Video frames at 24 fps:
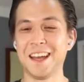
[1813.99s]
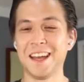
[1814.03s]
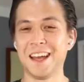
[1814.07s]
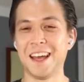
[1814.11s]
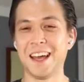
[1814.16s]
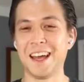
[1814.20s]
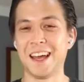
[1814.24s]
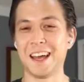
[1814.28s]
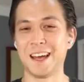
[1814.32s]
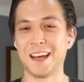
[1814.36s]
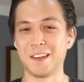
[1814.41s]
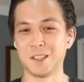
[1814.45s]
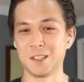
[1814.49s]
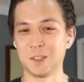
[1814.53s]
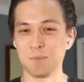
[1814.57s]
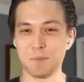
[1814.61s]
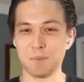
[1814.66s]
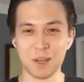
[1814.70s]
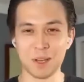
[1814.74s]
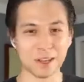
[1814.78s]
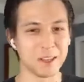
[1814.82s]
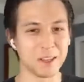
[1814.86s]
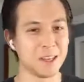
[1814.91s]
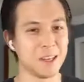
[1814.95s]
And it's a
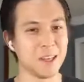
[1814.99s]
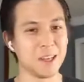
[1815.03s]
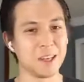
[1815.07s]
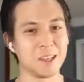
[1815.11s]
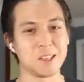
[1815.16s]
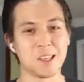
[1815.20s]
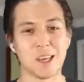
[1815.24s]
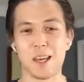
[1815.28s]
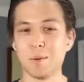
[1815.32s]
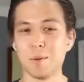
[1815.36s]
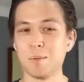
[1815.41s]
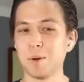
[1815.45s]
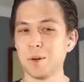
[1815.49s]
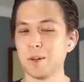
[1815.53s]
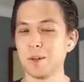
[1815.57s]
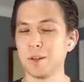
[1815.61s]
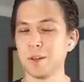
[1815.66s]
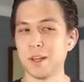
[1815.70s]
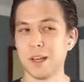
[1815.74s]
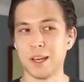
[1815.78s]
big league table,